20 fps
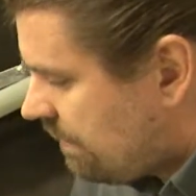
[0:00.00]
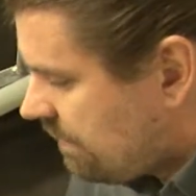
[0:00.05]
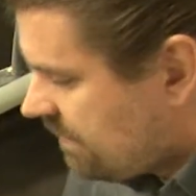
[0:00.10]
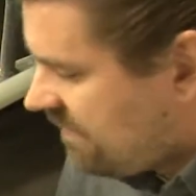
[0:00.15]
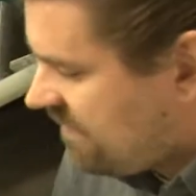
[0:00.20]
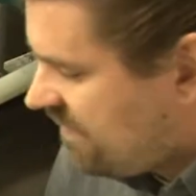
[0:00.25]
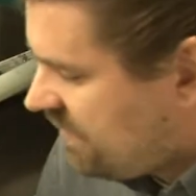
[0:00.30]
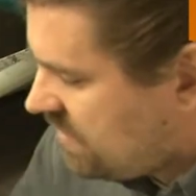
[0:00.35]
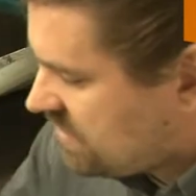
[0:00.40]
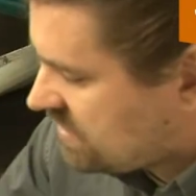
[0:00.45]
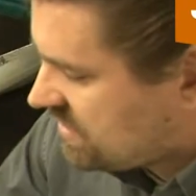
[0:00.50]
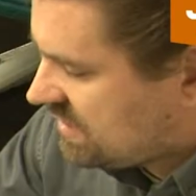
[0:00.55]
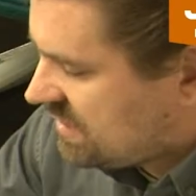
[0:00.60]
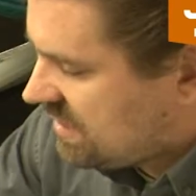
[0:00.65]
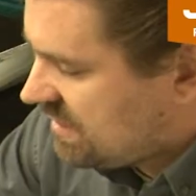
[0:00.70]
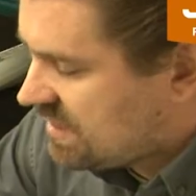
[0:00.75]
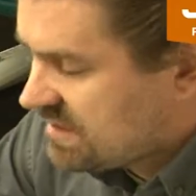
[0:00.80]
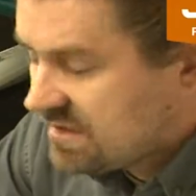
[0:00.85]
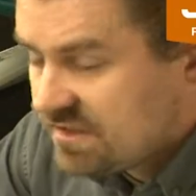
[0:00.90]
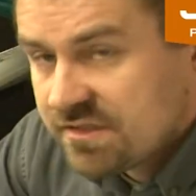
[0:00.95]
First,
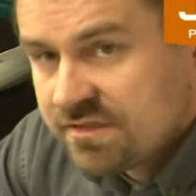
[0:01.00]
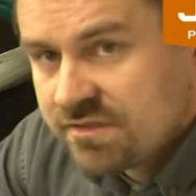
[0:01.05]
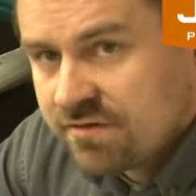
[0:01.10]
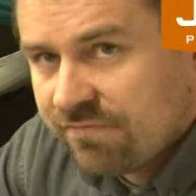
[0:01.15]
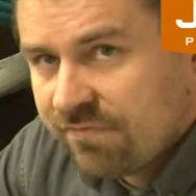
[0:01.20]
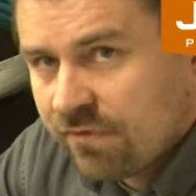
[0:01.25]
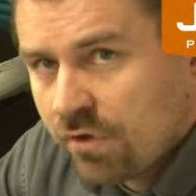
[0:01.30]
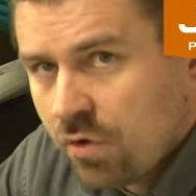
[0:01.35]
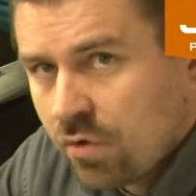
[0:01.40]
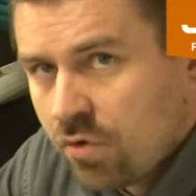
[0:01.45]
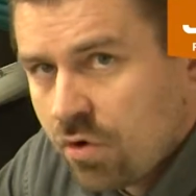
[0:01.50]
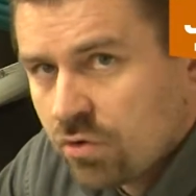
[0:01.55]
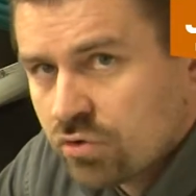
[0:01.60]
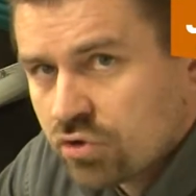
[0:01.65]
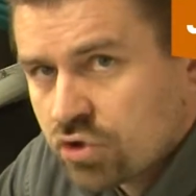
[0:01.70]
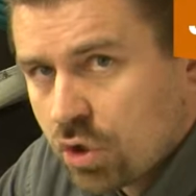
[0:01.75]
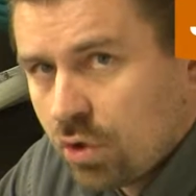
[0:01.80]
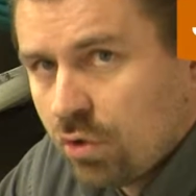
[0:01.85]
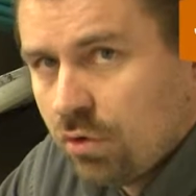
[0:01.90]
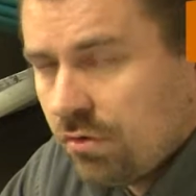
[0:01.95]
this is the flow
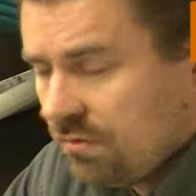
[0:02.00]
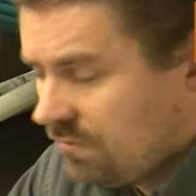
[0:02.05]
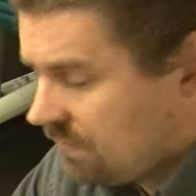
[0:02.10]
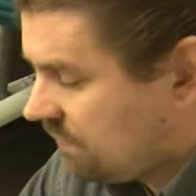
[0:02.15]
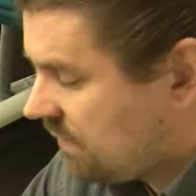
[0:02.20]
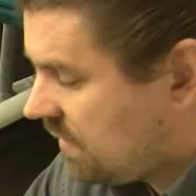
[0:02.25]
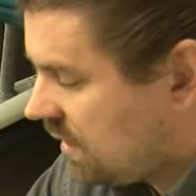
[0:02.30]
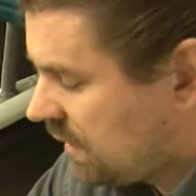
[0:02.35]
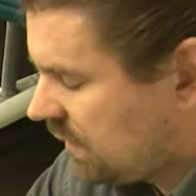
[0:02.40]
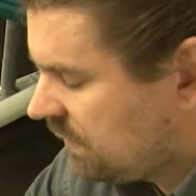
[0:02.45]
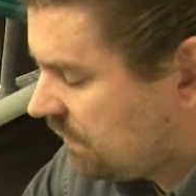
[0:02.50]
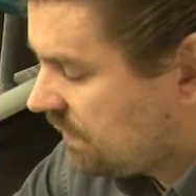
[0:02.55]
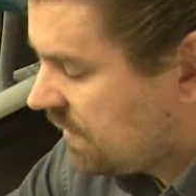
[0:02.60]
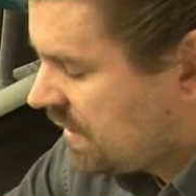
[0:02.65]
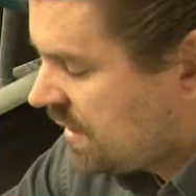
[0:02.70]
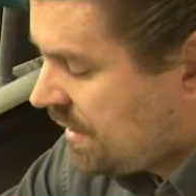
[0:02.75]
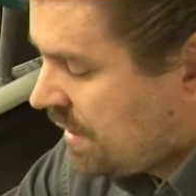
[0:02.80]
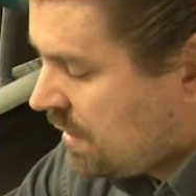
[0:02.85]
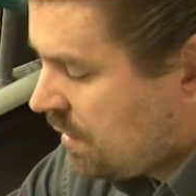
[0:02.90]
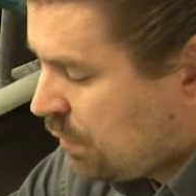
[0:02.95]
control valve.
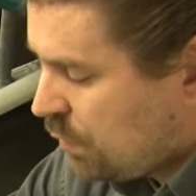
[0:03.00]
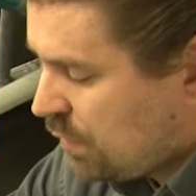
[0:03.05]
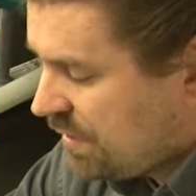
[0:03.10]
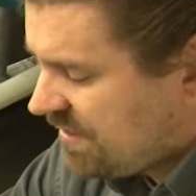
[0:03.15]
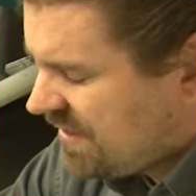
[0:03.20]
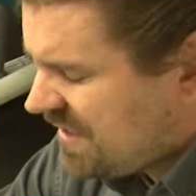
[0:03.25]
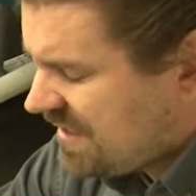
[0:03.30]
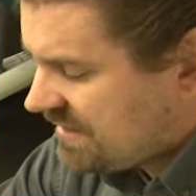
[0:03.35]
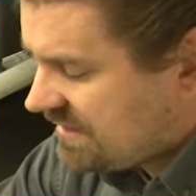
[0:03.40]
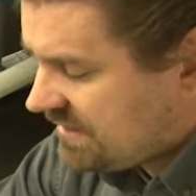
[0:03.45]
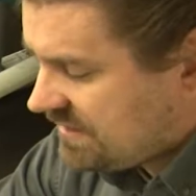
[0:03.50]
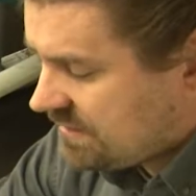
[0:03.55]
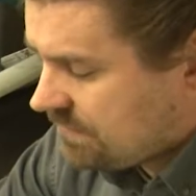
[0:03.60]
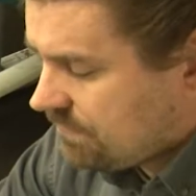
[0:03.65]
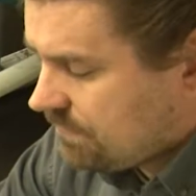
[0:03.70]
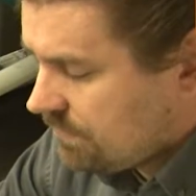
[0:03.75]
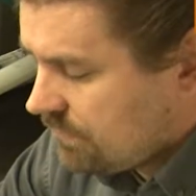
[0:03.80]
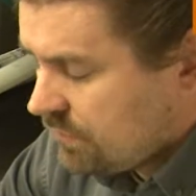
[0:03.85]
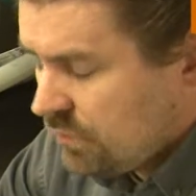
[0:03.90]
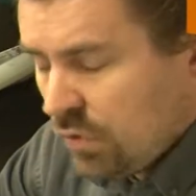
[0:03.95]
With this
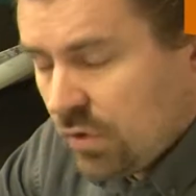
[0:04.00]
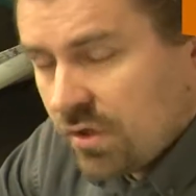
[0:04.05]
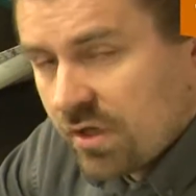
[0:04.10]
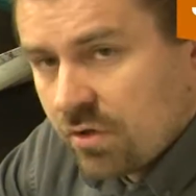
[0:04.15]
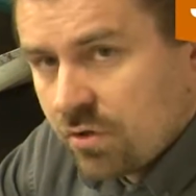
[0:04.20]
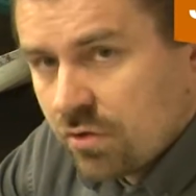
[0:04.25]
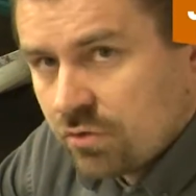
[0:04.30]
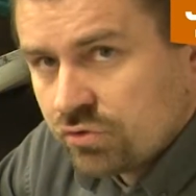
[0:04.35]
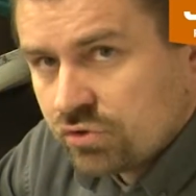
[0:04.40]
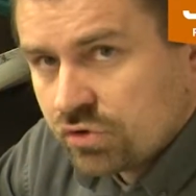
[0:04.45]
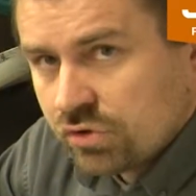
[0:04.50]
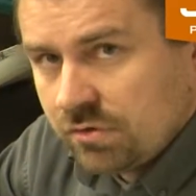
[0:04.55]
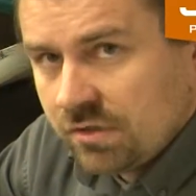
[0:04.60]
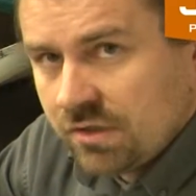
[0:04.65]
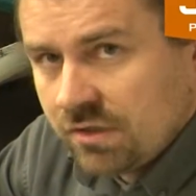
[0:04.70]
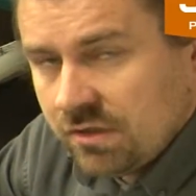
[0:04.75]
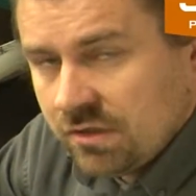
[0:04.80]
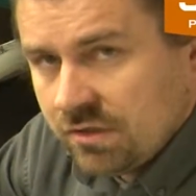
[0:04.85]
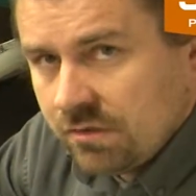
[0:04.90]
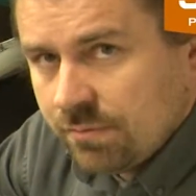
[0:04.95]
you can control
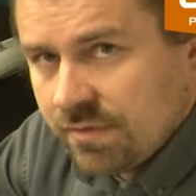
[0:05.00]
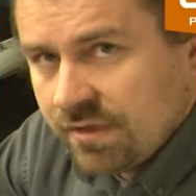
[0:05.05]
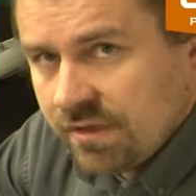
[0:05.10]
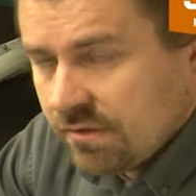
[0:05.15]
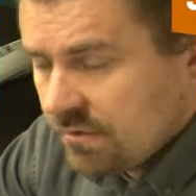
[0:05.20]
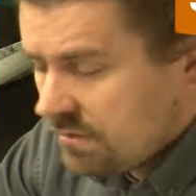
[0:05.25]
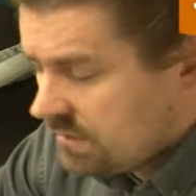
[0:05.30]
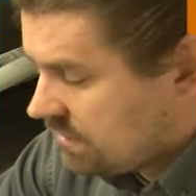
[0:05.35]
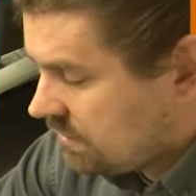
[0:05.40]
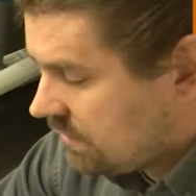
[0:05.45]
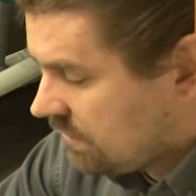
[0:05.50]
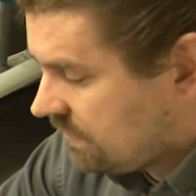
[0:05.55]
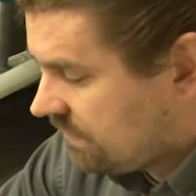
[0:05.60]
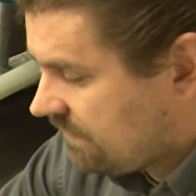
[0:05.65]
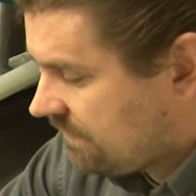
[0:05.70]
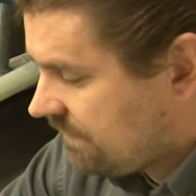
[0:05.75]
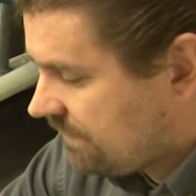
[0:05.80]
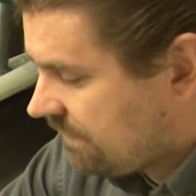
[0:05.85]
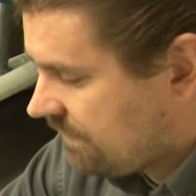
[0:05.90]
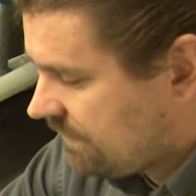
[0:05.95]
a little bit
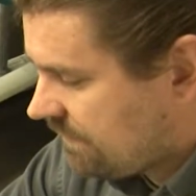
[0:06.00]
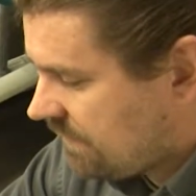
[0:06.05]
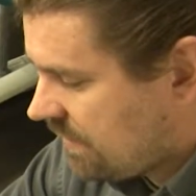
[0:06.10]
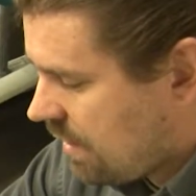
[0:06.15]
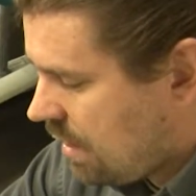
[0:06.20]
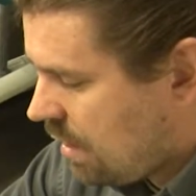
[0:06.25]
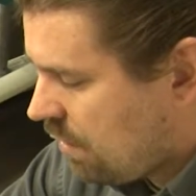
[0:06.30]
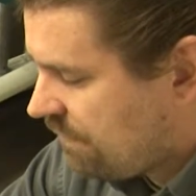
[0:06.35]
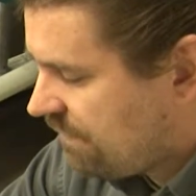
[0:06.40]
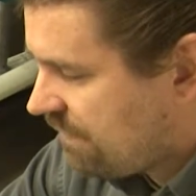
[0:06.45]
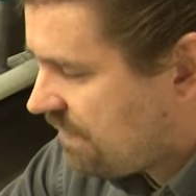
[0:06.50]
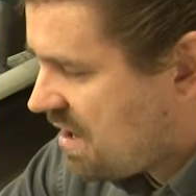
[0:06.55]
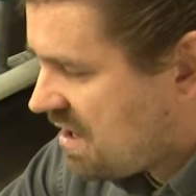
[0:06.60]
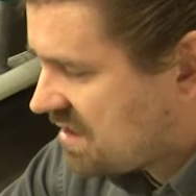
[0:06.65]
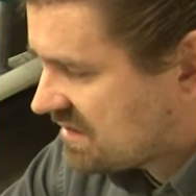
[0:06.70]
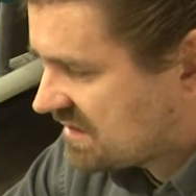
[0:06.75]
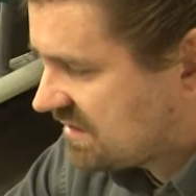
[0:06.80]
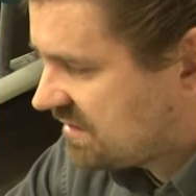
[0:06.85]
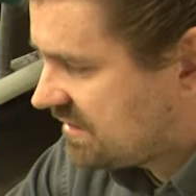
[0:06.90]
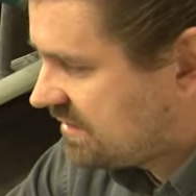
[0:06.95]
of how
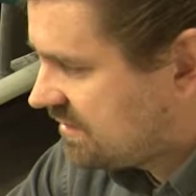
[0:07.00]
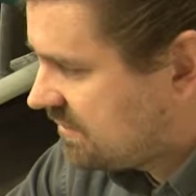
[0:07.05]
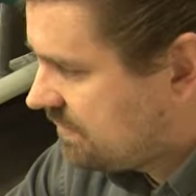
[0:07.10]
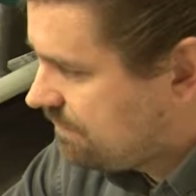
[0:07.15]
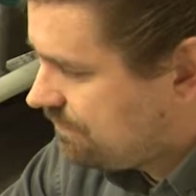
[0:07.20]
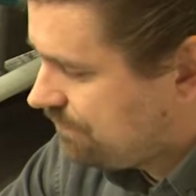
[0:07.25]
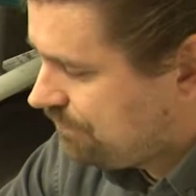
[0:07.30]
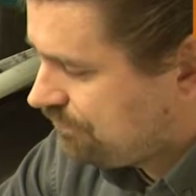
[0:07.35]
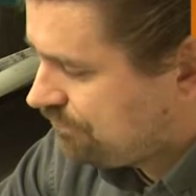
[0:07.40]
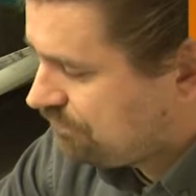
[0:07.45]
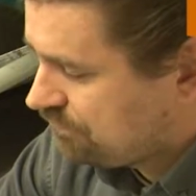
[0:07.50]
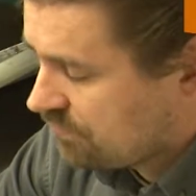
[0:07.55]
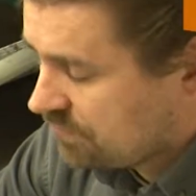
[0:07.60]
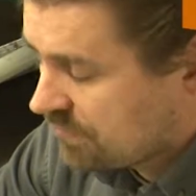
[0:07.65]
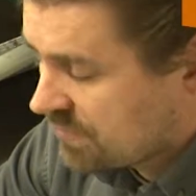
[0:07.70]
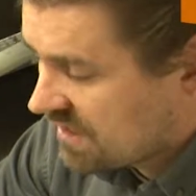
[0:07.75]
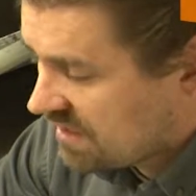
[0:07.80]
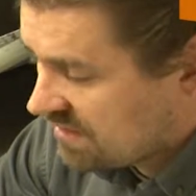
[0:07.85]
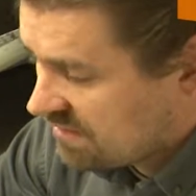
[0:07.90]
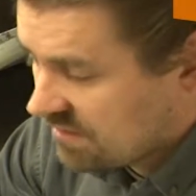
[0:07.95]
fast
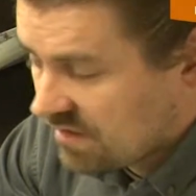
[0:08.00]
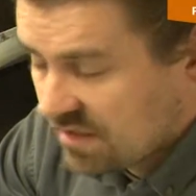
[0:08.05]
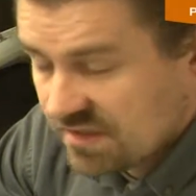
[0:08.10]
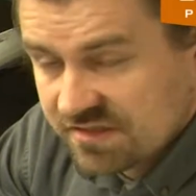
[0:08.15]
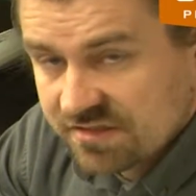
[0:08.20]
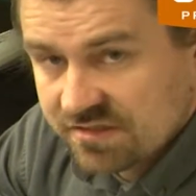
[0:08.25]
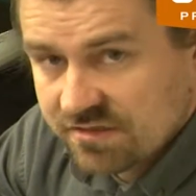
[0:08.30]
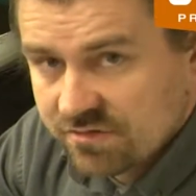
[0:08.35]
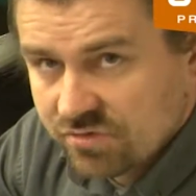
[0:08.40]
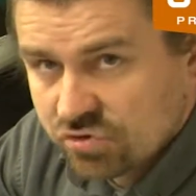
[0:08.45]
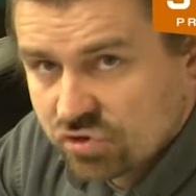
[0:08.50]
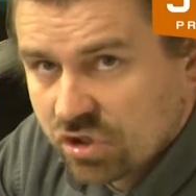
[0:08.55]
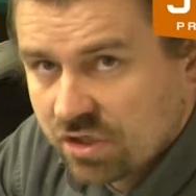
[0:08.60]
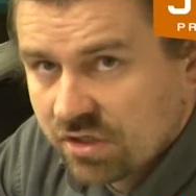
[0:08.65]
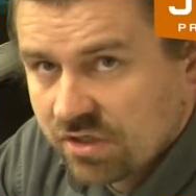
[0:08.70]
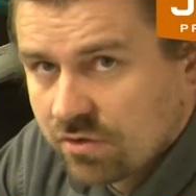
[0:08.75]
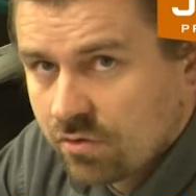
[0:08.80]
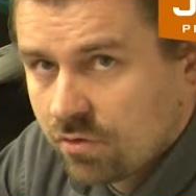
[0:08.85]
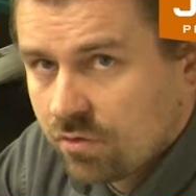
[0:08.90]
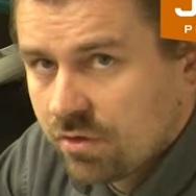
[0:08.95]
does the
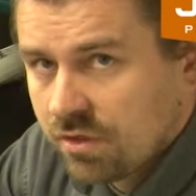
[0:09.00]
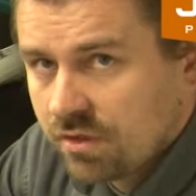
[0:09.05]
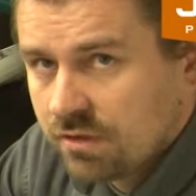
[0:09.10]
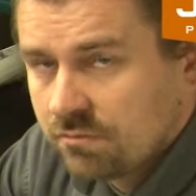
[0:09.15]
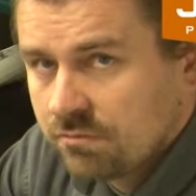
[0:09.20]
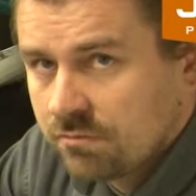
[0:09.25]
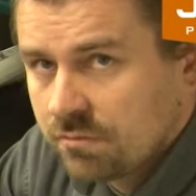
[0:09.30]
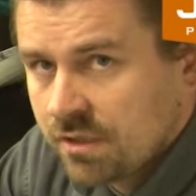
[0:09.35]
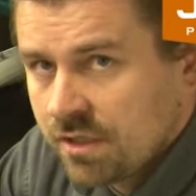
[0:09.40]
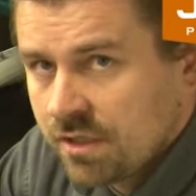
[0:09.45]
hydraulic oil